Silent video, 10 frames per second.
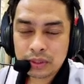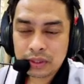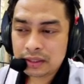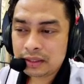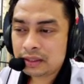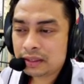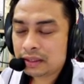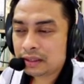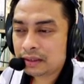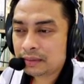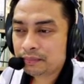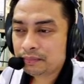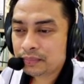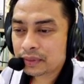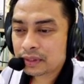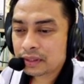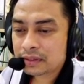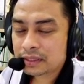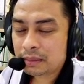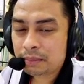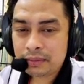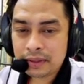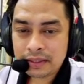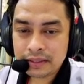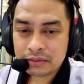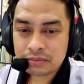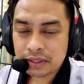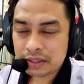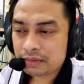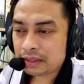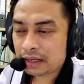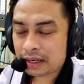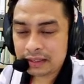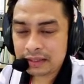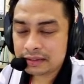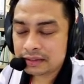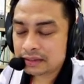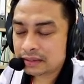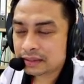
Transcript: to the sampling rate is very high.